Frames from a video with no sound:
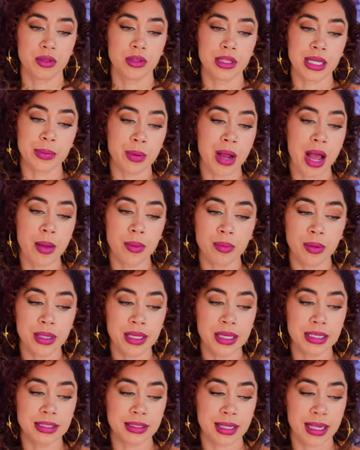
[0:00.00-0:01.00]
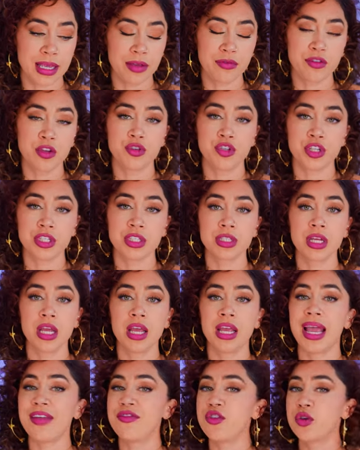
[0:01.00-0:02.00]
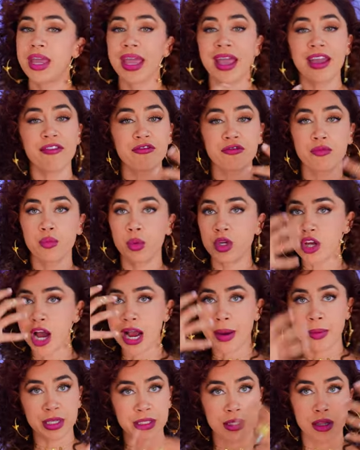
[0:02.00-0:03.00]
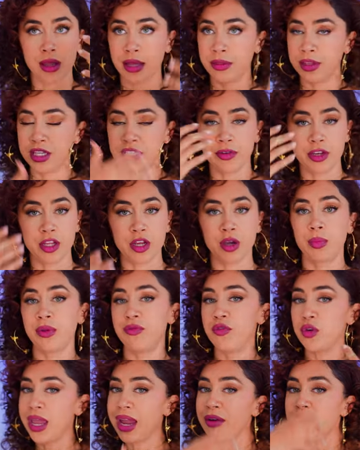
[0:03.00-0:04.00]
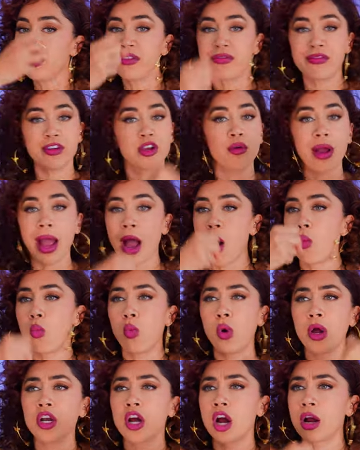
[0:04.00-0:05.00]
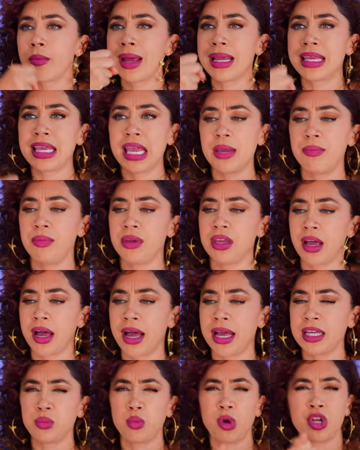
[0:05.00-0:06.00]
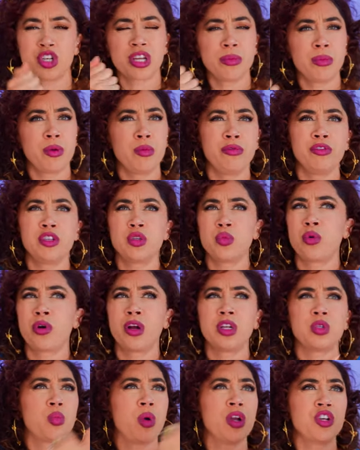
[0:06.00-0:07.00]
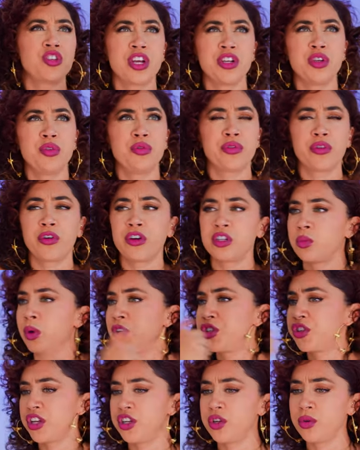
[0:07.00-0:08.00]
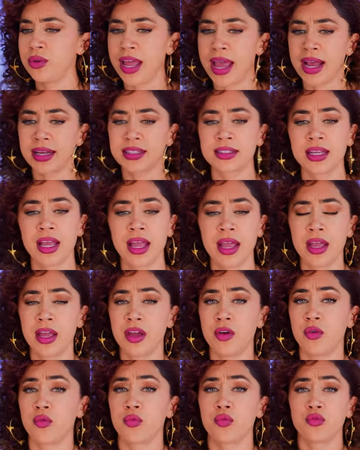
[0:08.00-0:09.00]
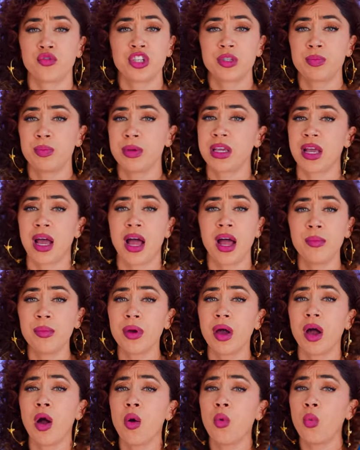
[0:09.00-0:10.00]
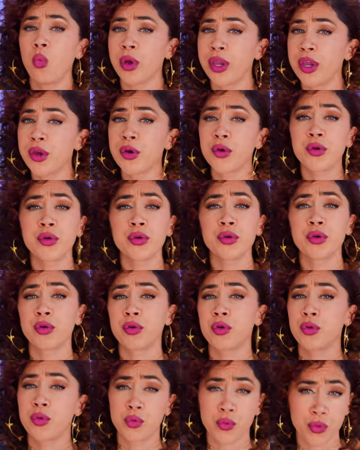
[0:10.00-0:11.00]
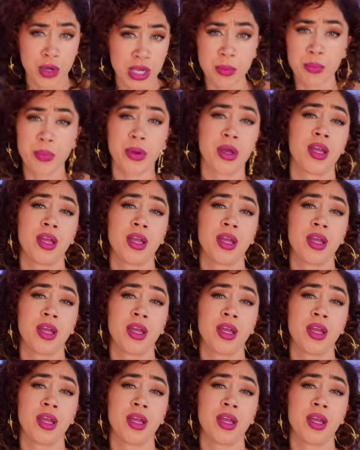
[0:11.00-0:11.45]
That probably is like if you just if you can't we talk about this a lot in this video, but if you can't really figure out what are my KPIs, what should I be moving towards, what should I do first, what should I do next, just become a weird creep